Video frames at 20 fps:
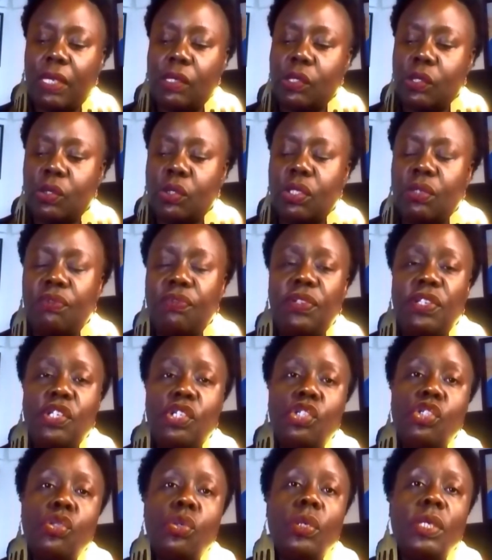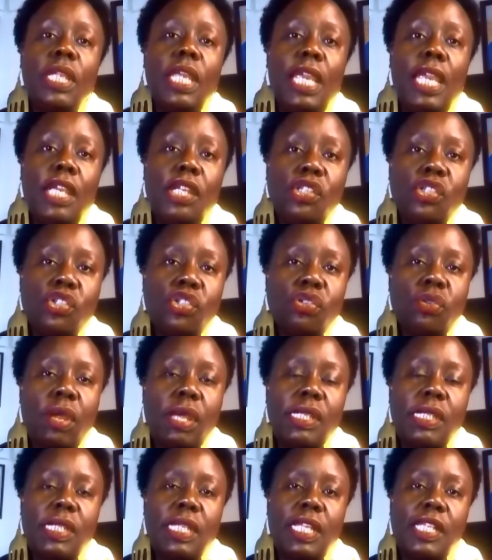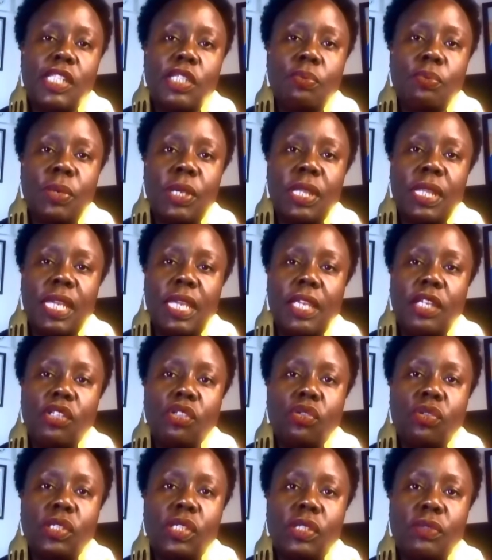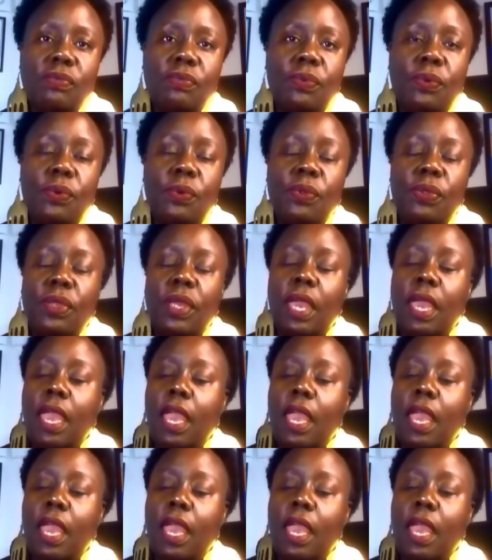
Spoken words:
So definition, interest, let's bring the interest forth.